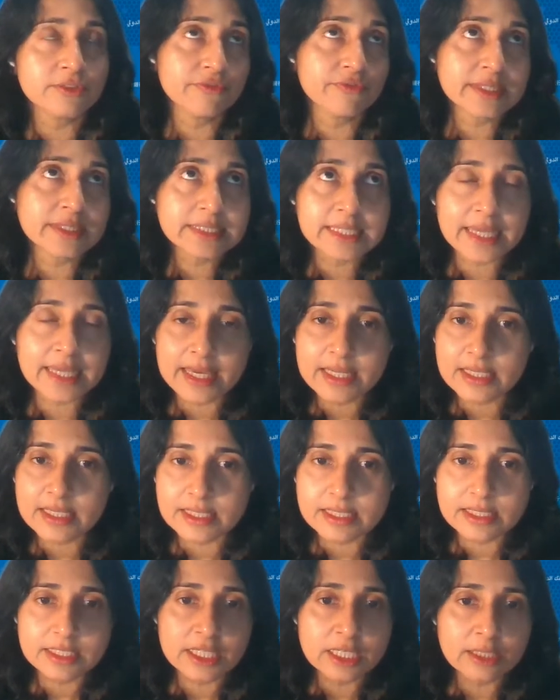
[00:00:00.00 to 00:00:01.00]

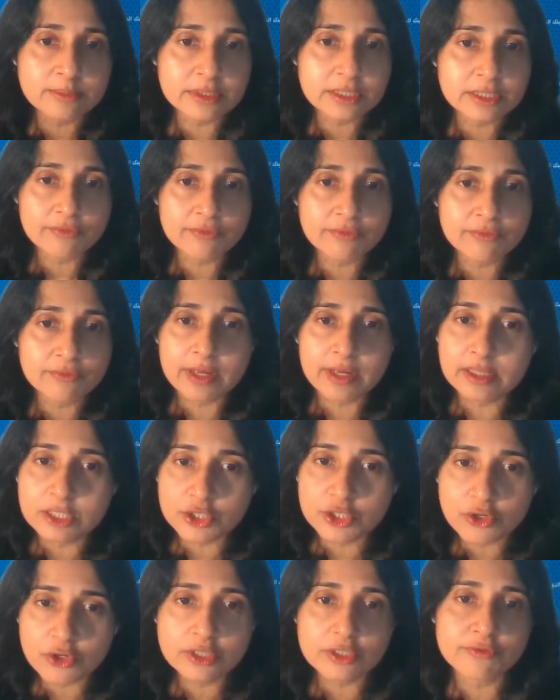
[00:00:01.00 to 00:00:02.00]
sophisticated in terms of health
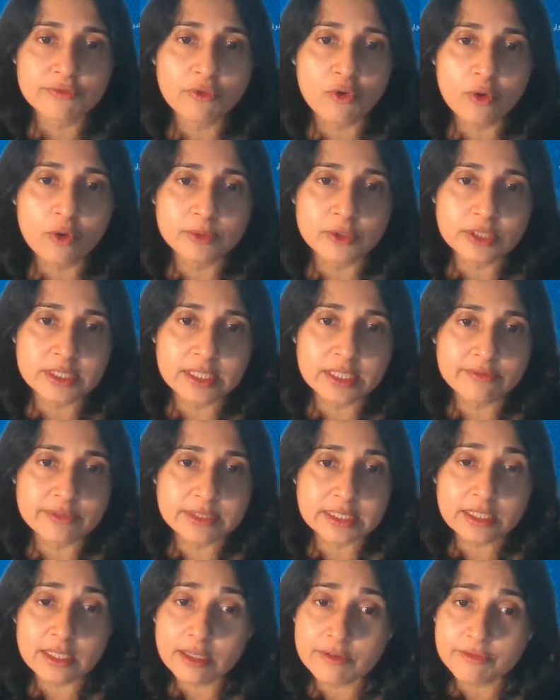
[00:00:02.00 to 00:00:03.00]
insurance reform, of
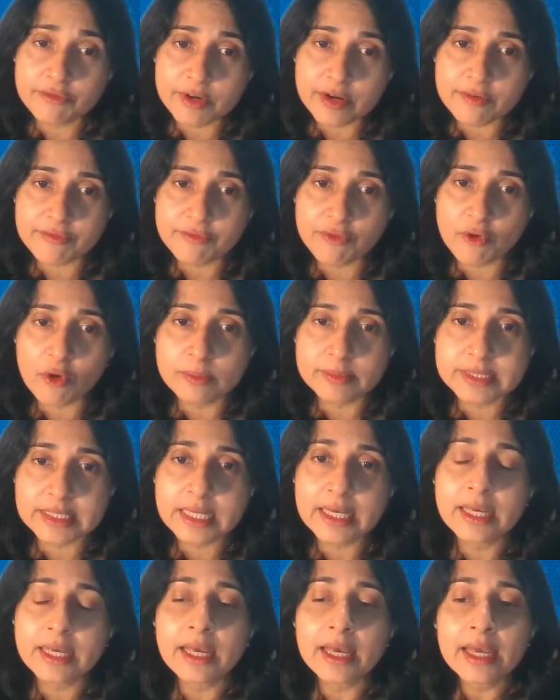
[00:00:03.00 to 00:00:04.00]
service delivery reforms.
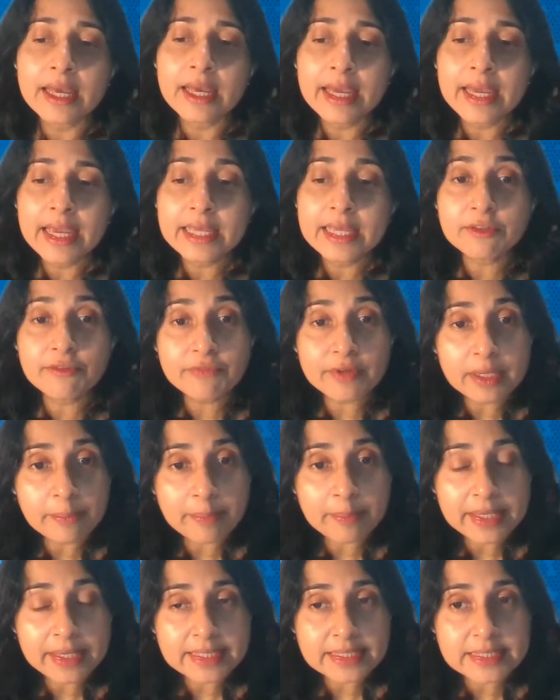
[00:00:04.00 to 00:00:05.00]
In the
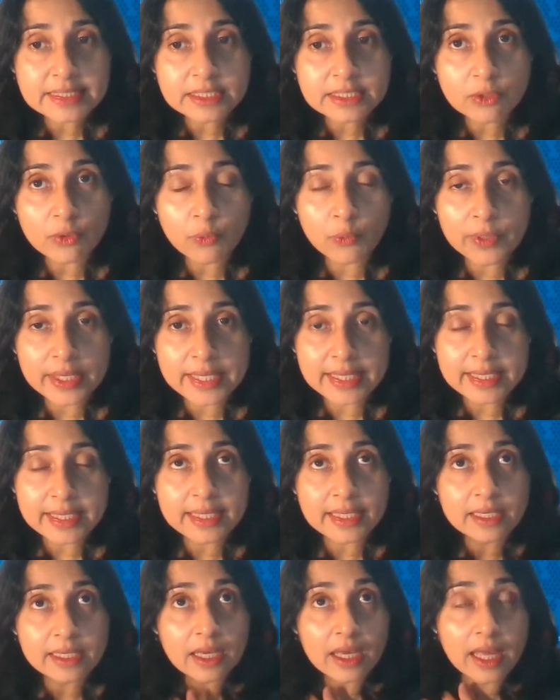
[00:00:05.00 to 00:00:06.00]
Philippines,
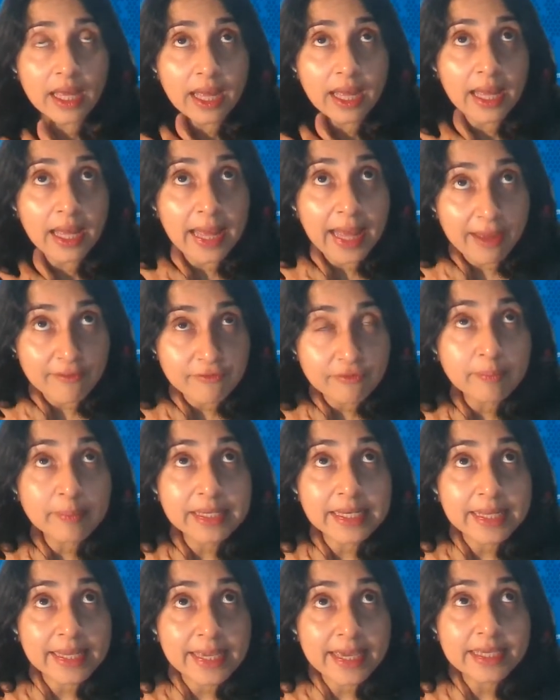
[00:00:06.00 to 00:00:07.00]
we haven't
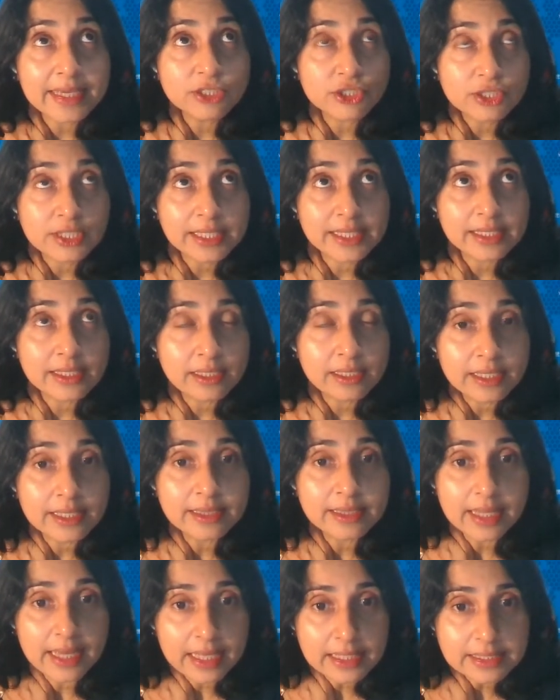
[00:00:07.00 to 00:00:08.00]
been engaged
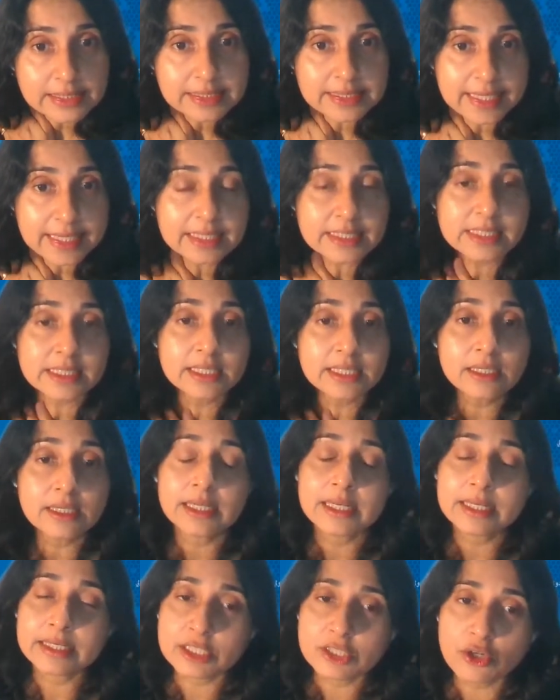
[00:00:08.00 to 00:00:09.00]
in the health sector,
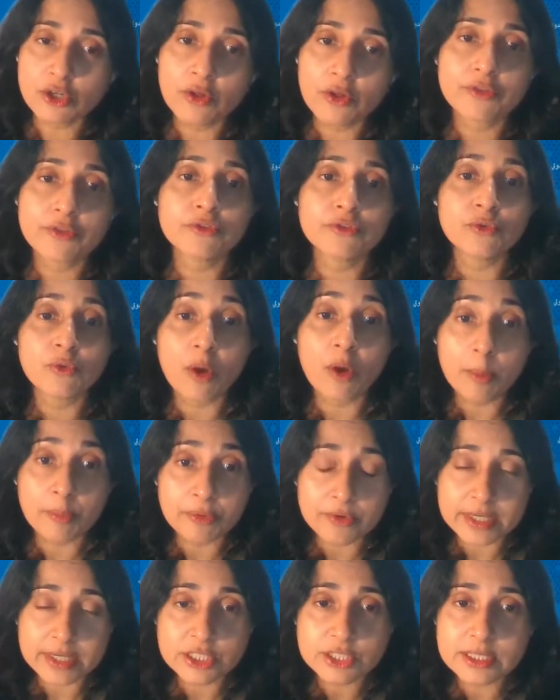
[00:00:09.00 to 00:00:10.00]
at least not through
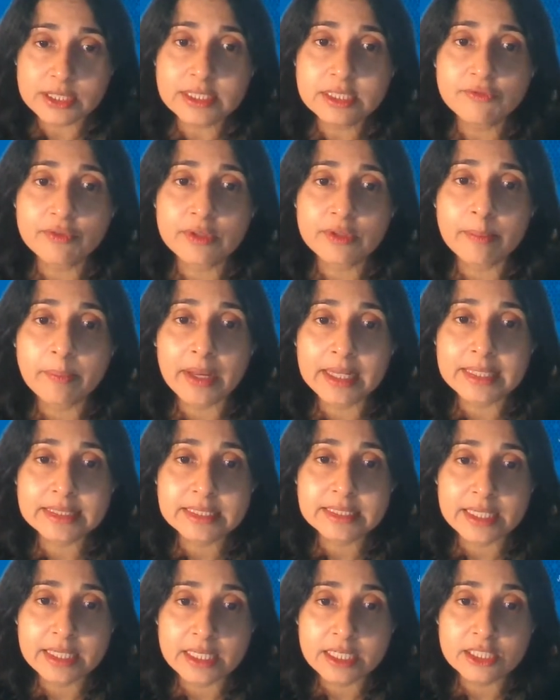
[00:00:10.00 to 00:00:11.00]
operations for the
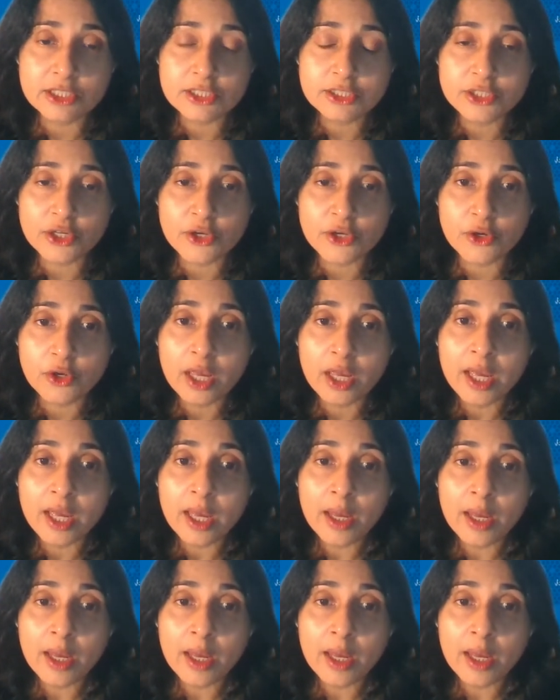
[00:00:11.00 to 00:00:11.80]
past 10 years or so,